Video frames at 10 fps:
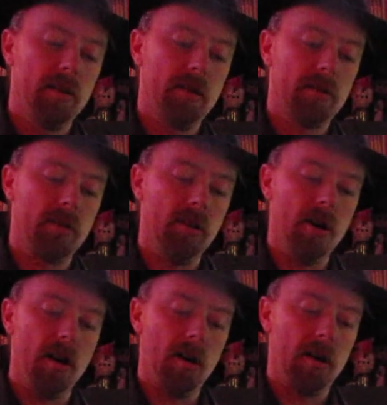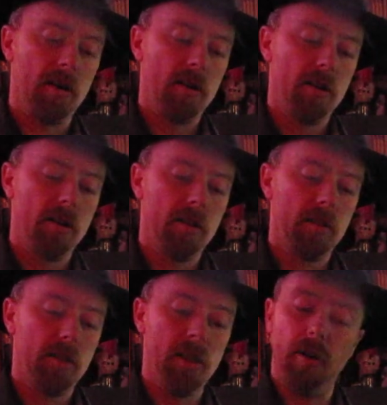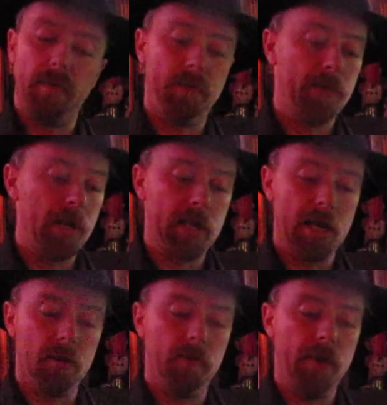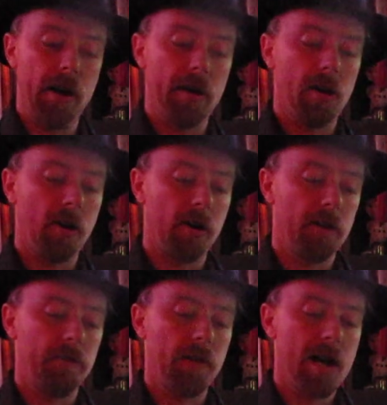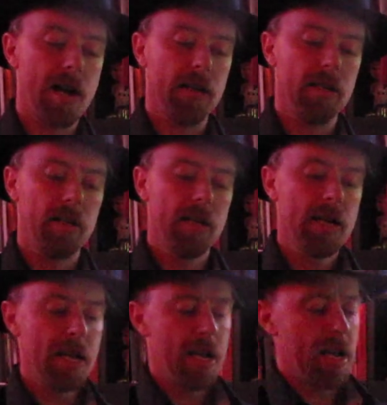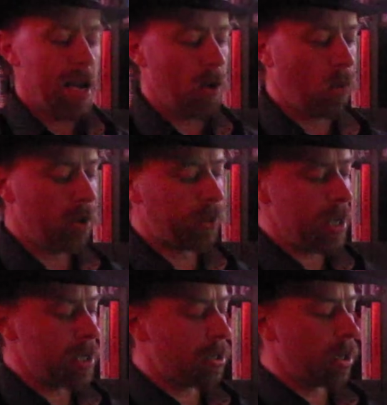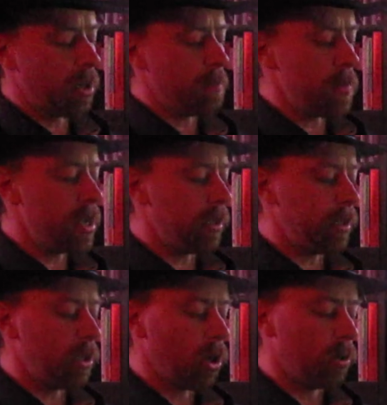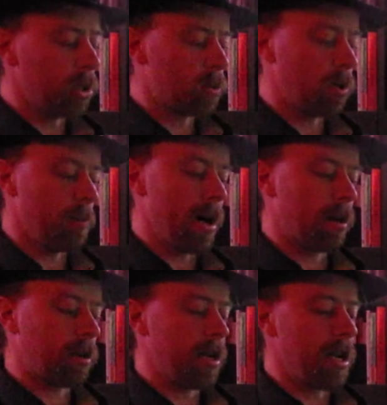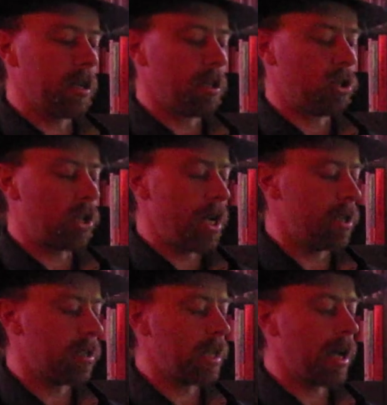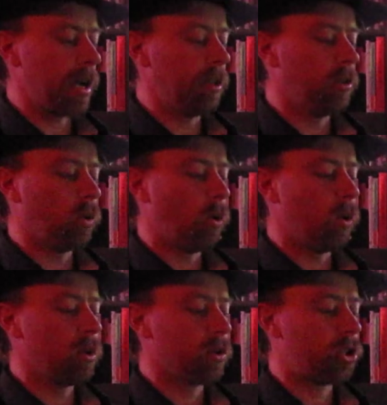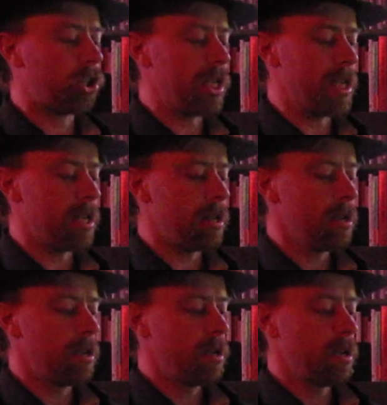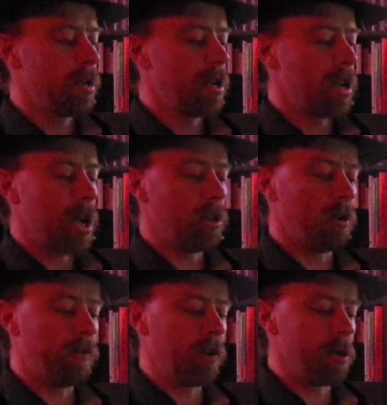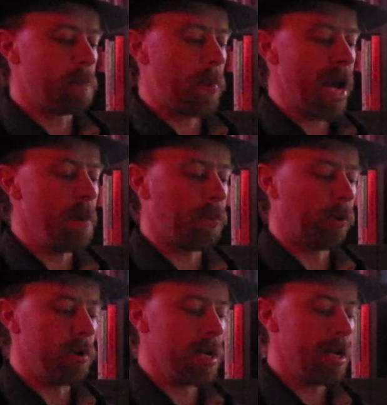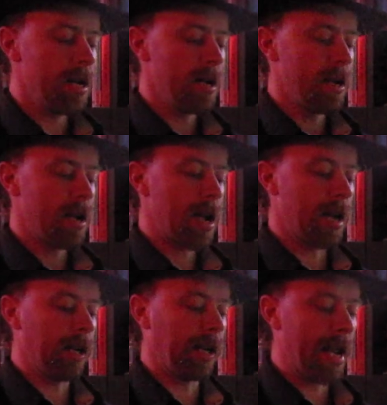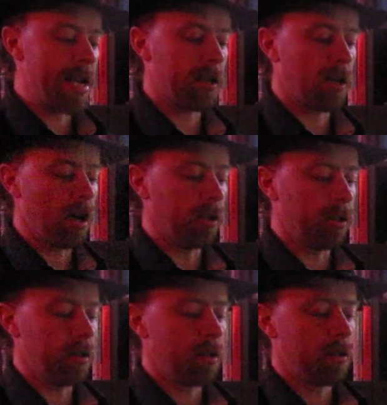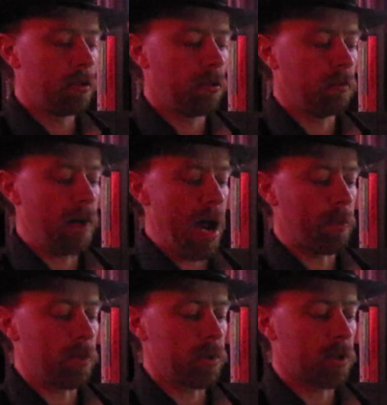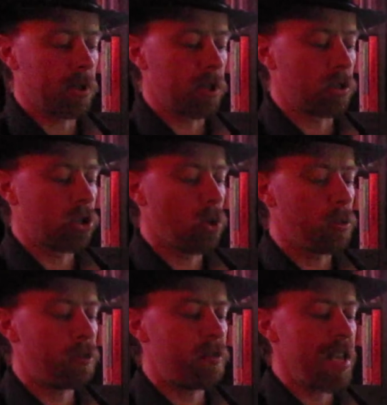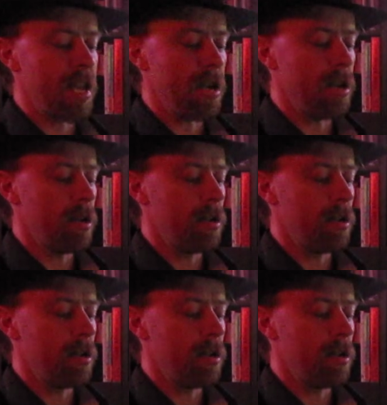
cigar. They're getting very hard to find. And one thing you're gonna immediately notice about Connecticut Shade is they got a little oil sheen, and they're very papery and light colored wrappers because they're so thin.